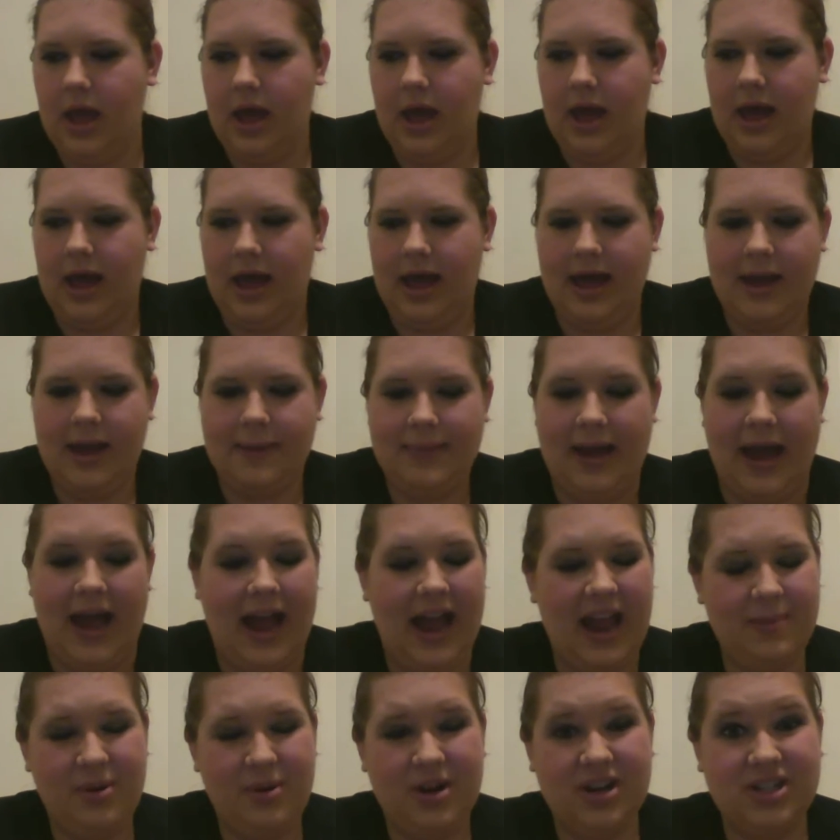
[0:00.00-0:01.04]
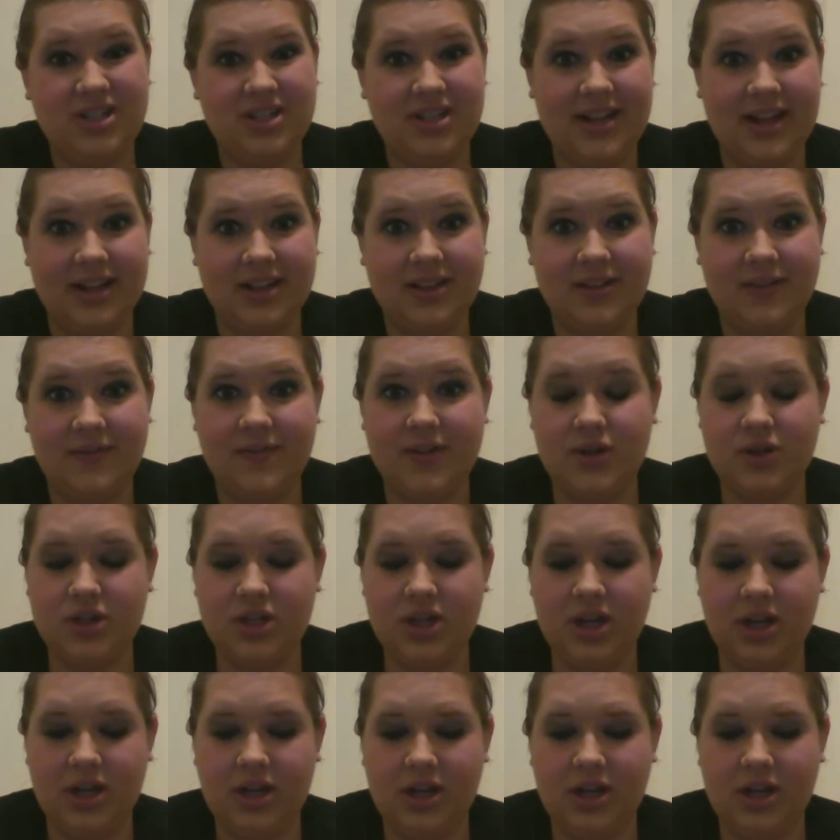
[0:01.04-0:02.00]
I personally like the fuchsia.